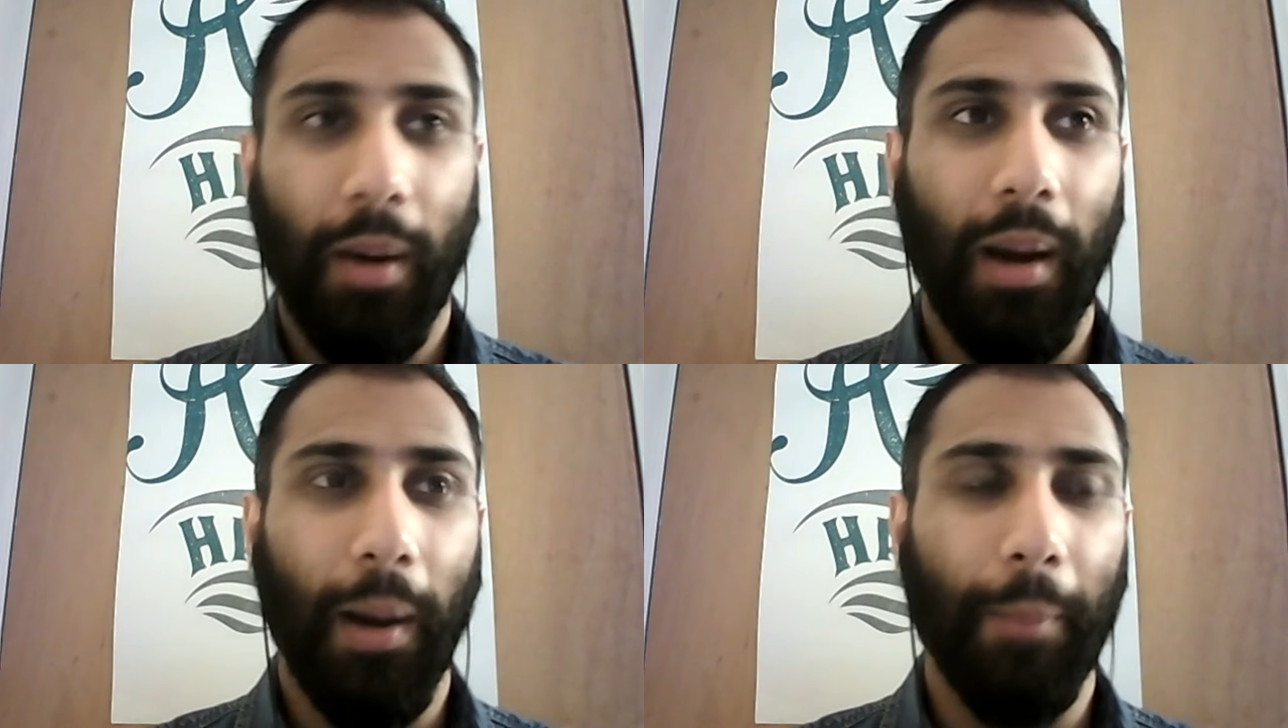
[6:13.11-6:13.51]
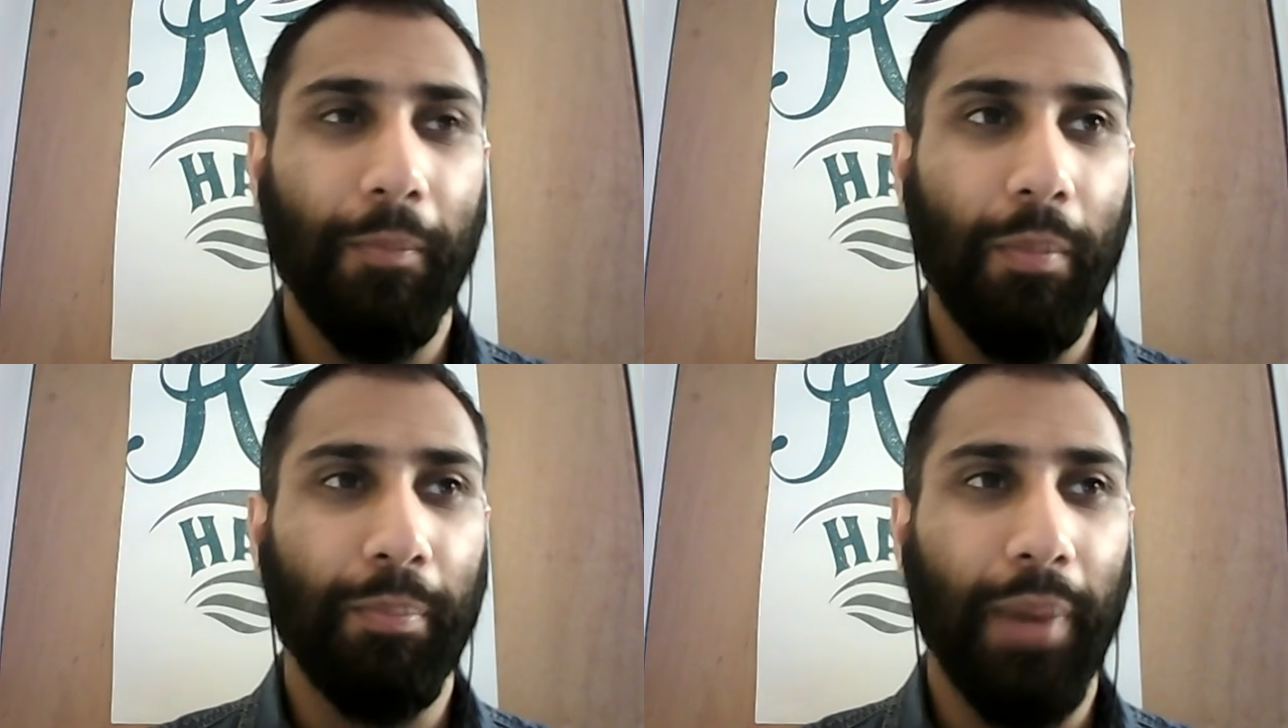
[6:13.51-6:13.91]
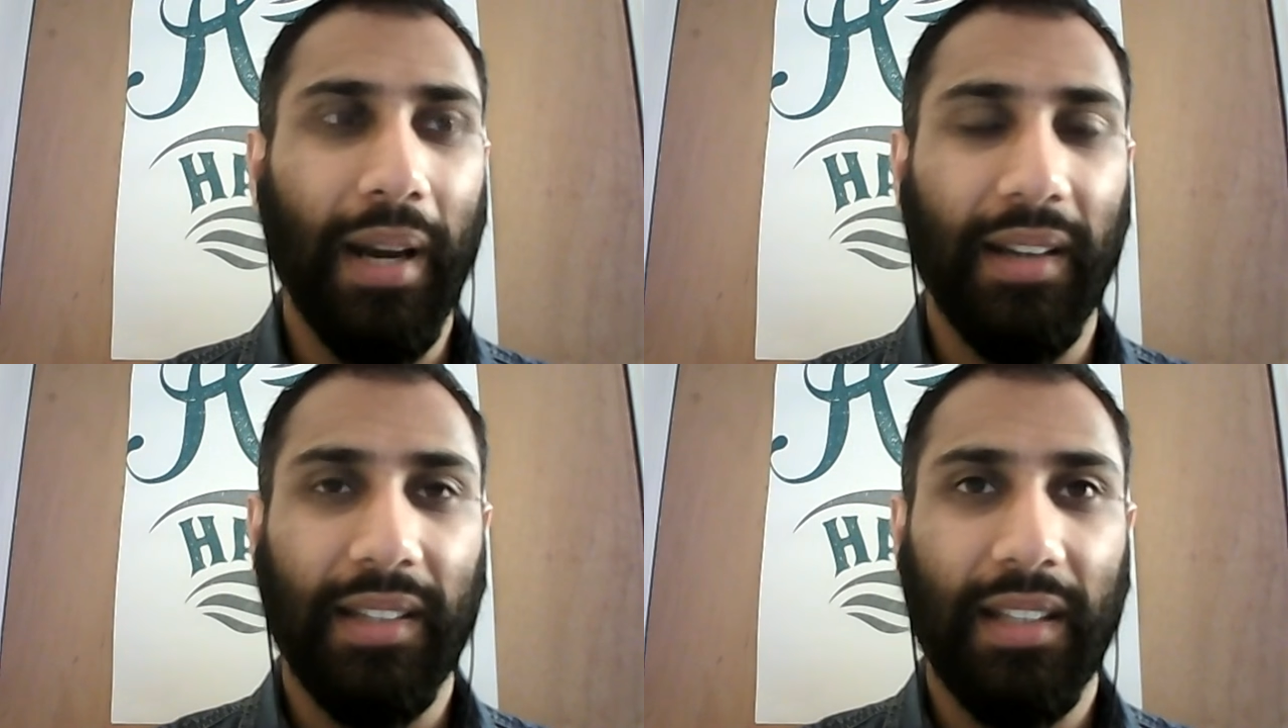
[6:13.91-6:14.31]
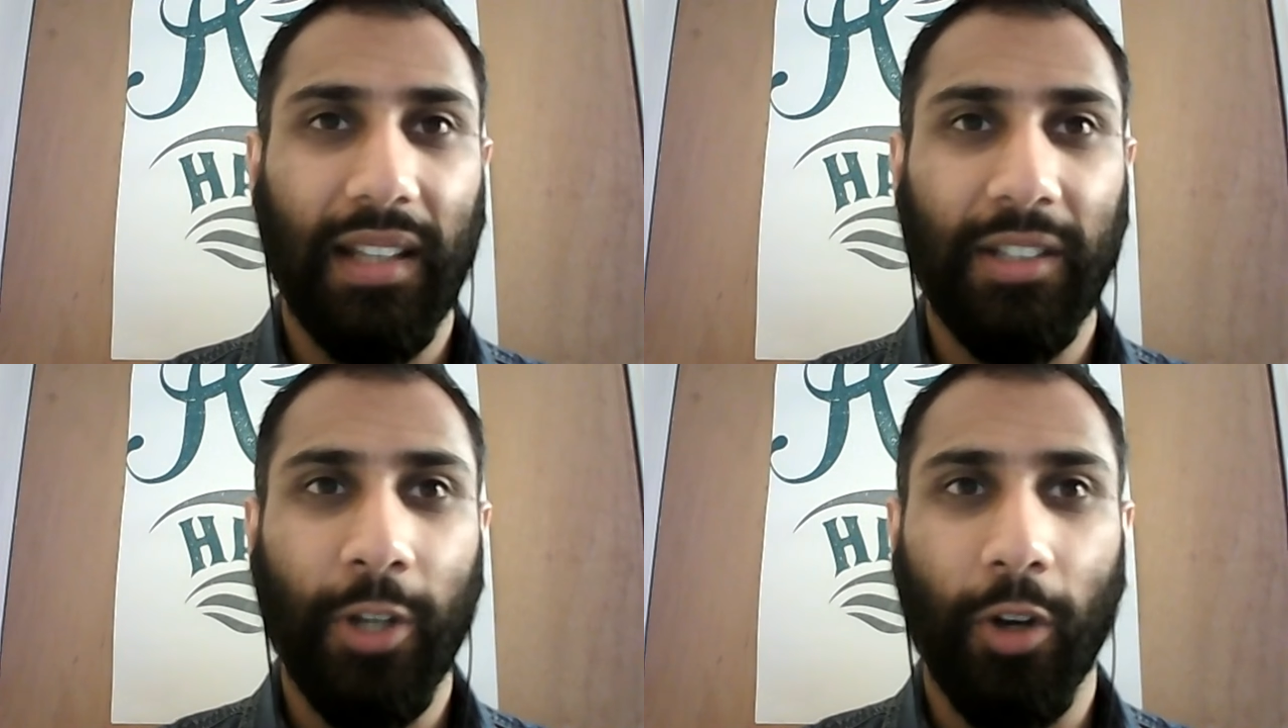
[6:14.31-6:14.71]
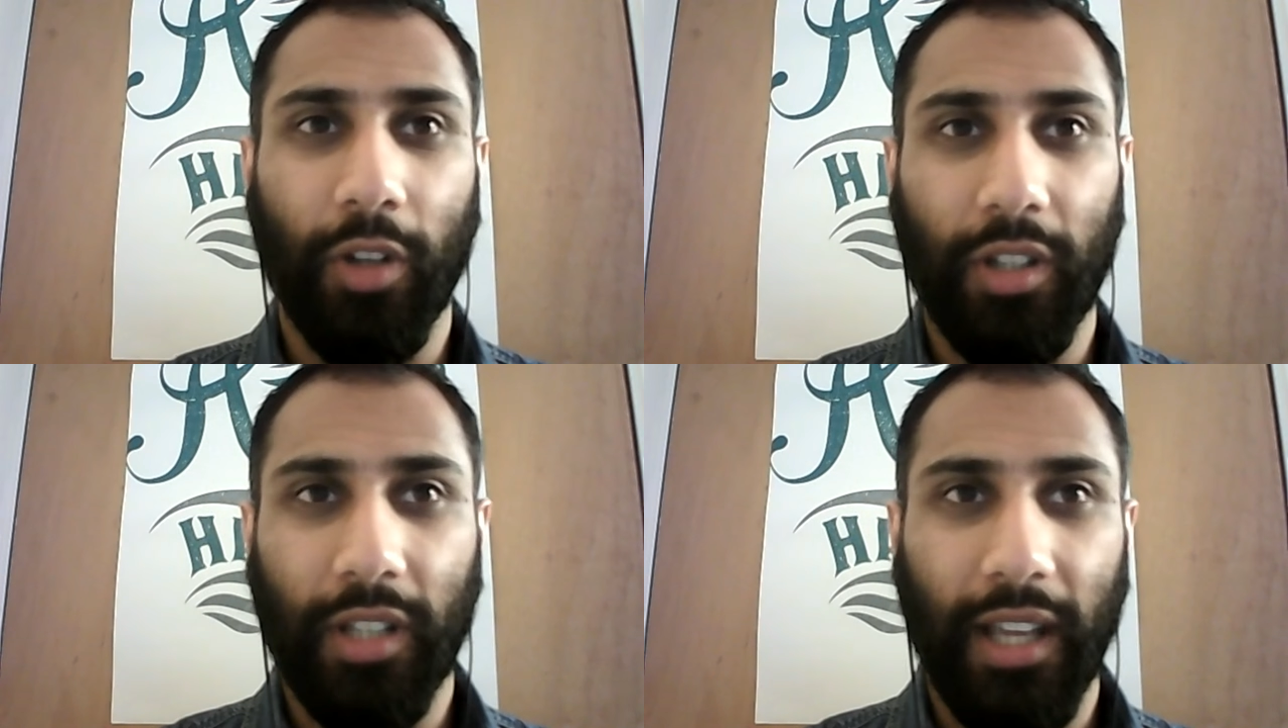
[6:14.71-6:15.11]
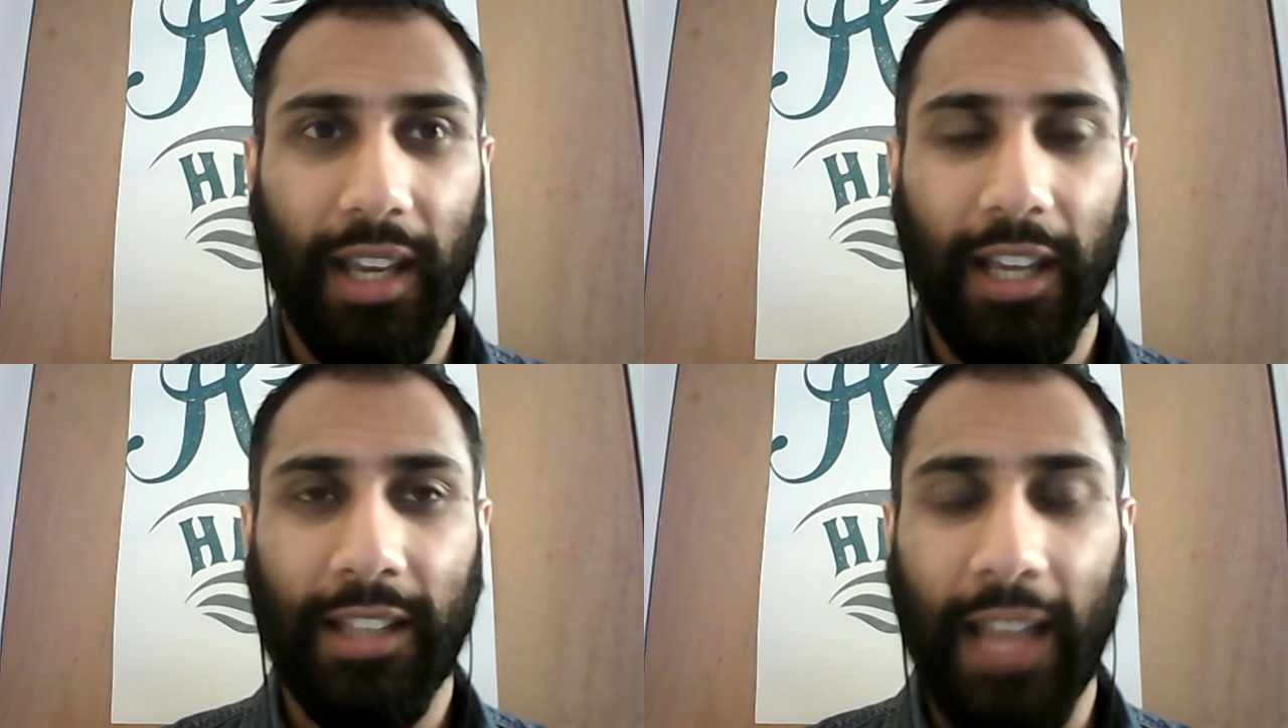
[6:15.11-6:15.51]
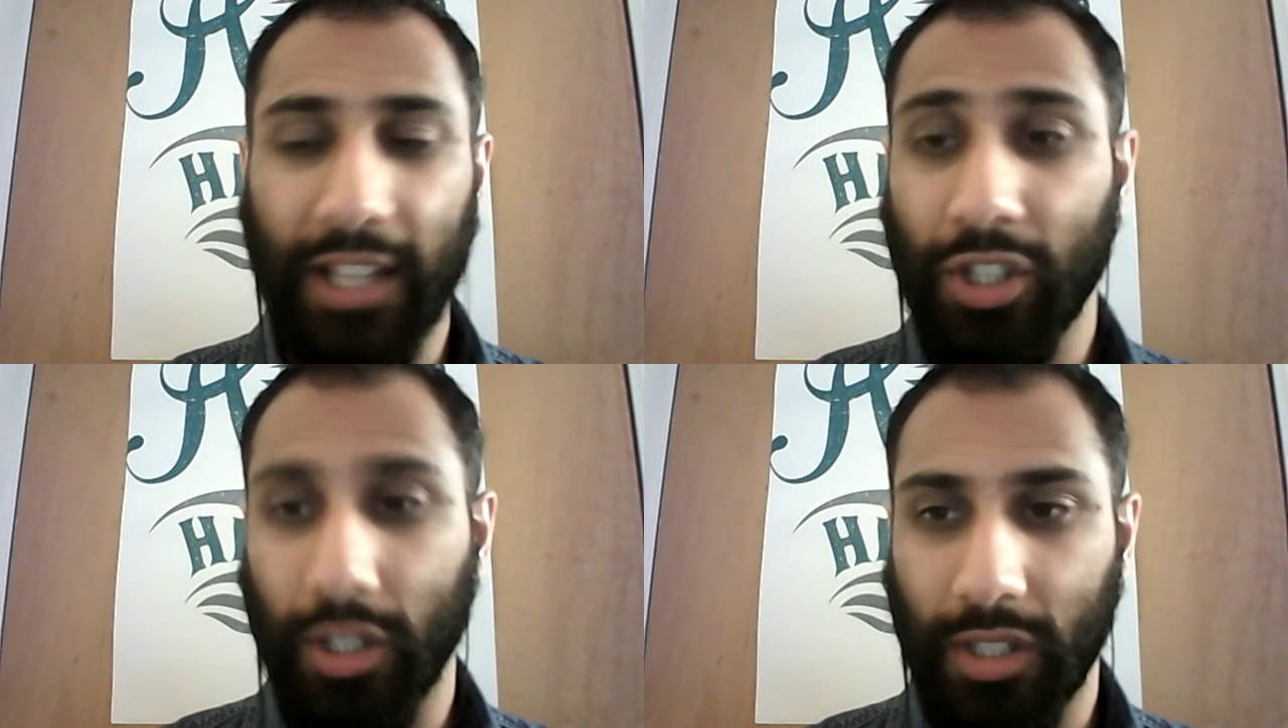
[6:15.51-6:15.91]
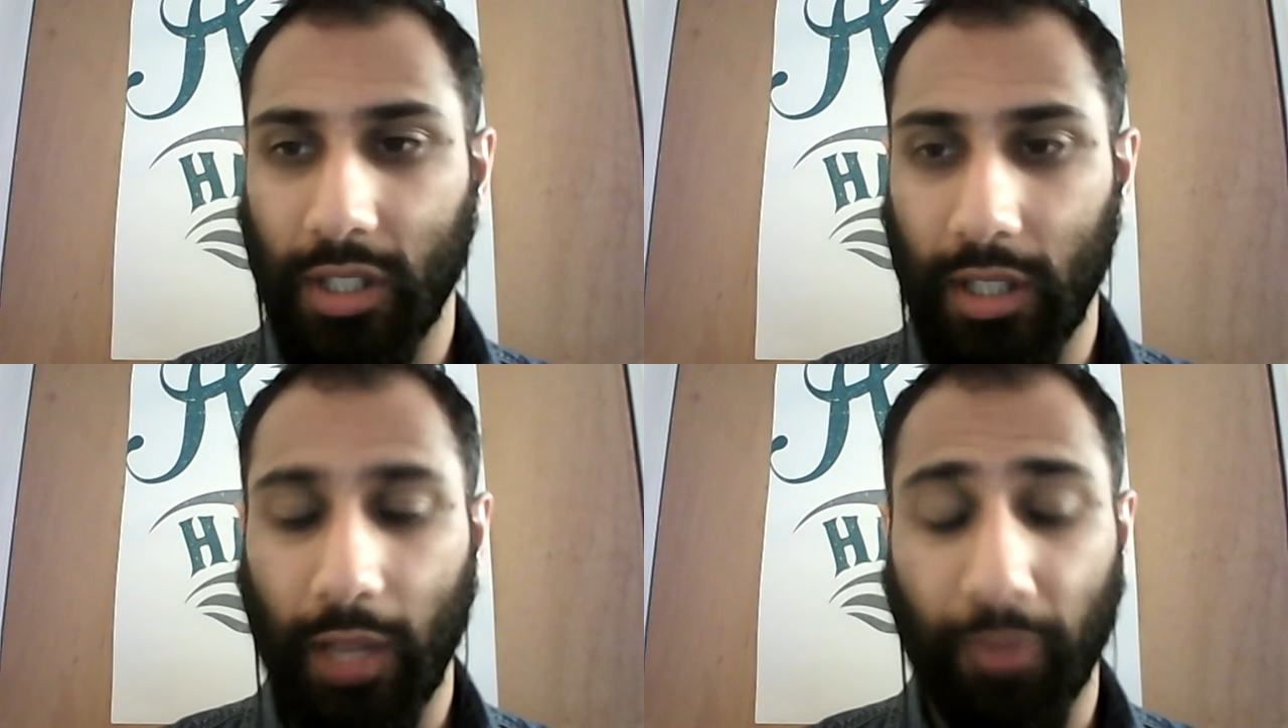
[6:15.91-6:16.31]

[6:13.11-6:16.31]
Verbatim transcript: Um, but, you know, that's just uh,